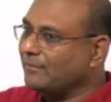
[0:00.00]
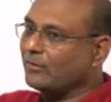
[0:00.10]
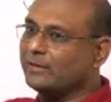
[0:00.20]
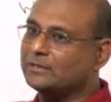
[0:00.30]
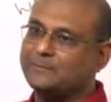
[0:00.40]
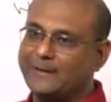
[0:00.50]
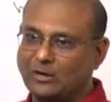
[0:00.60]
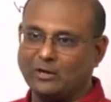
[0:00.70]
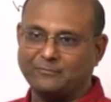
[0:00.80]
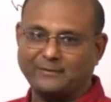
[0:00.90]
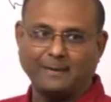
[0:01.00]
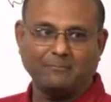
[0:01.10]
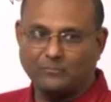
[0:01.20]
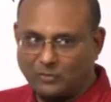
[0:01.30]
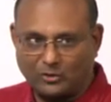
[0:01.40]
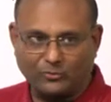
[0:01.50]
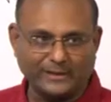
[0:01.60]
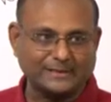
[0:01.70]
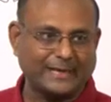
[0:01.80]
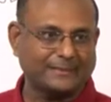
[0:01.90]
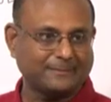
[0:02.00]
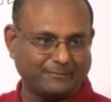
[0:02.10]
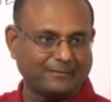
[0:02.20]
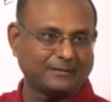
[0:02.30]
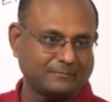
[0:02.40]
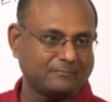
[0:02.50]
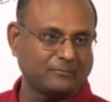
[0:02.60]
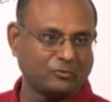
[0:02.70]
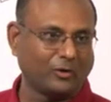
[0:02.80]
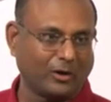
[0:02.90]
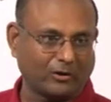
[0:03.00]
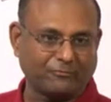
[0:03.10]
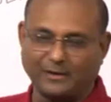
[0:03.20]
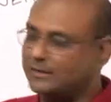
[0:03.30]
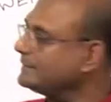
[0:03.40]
are going to spend a lot of time, not today's class, but we will do a lot of work